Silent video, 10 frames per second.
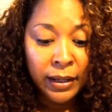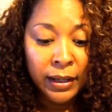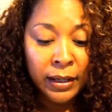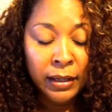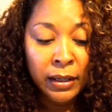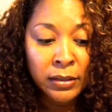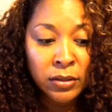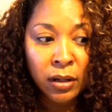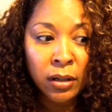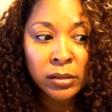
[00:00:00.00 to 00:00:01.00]

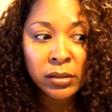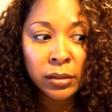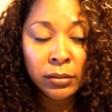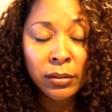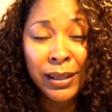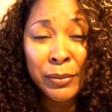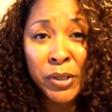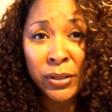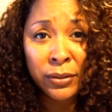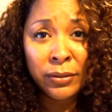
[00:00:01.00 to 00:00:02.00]
And also,
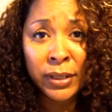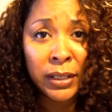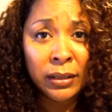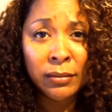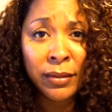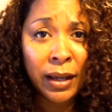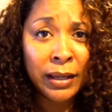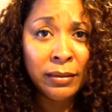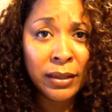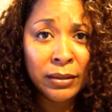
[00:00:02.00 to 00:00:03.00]
I'm just greedy.
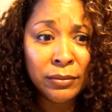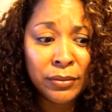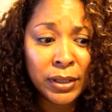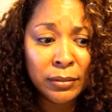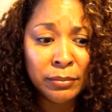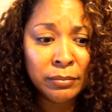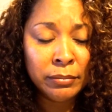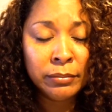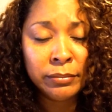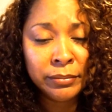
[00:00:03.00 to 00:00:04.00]
I love,
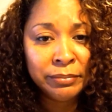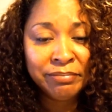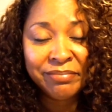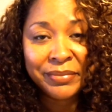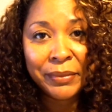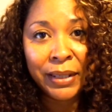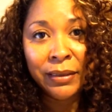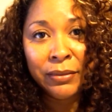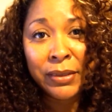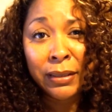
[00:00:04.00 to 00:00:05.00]
um, I
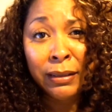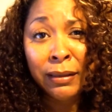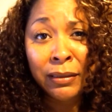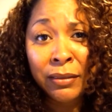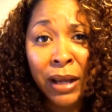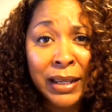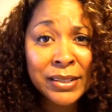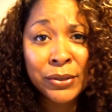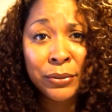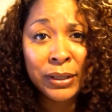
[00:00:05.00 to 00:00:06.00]
love to eat. I love
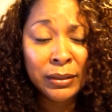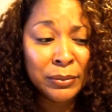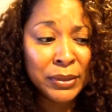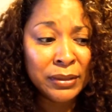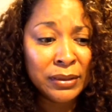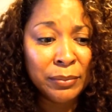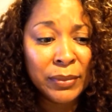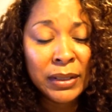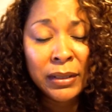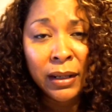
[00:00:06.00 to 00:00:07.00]
ice cream
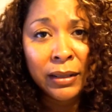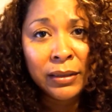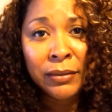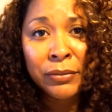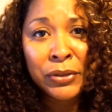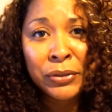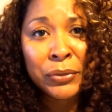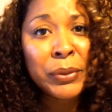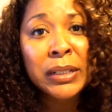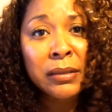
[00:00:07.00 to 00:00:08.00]
and I love
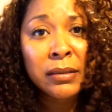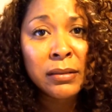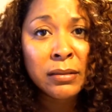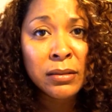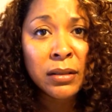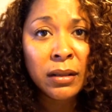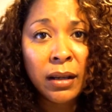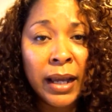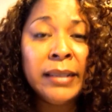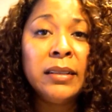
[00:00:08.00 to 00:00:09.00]
sweets and
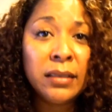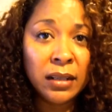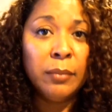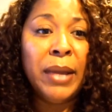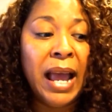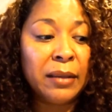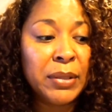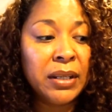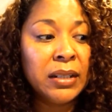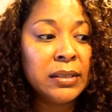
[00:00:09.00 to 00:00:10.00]
I need to cut back
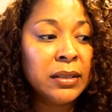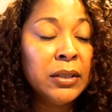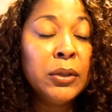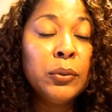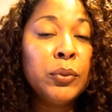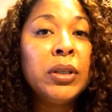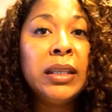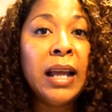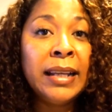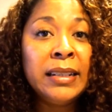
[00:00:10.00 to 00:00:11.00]
because
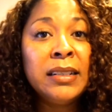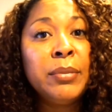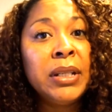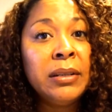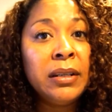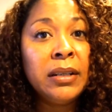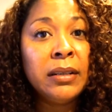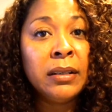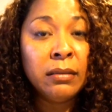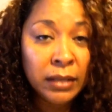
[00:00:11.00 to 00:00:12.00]
really I need to be
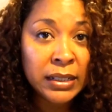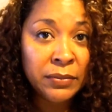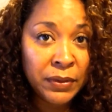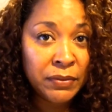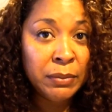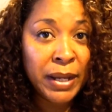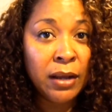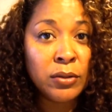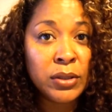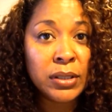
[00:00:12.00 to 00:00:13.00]
at least 50
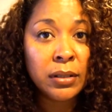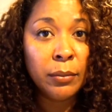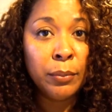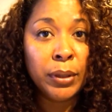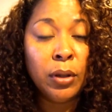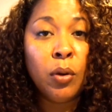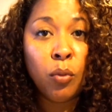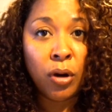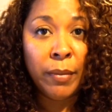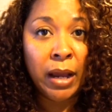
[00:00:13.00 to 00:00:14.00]
pounds below
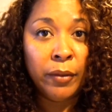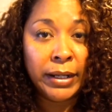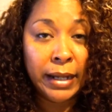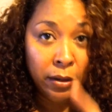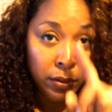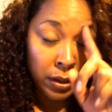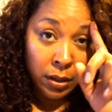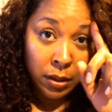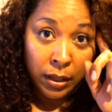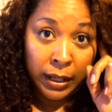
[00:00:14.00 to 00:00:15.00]
where I'm at right now.
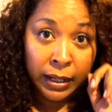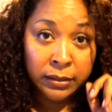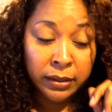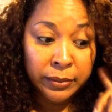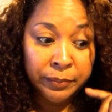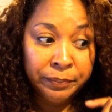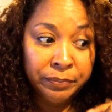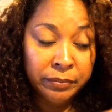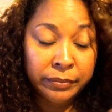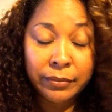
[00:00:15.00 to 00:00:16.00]
And
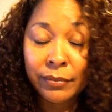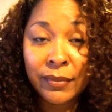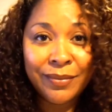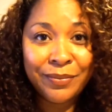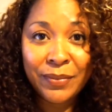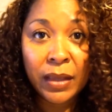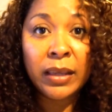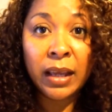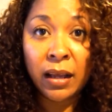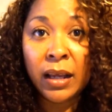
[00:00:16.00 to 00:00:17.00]
um,
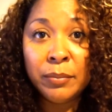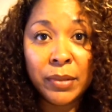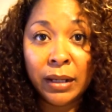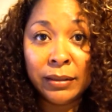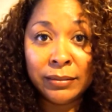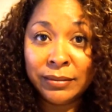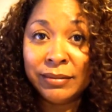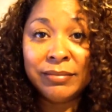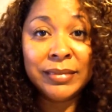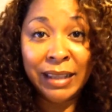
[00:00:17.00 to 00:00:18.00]
yeah,
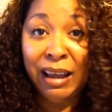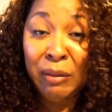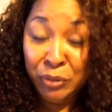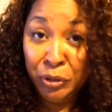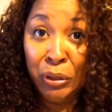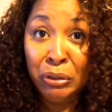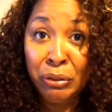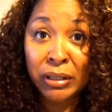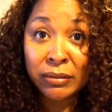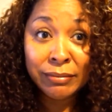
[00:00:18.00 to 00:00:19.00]
I'm, yeah, I'm 200,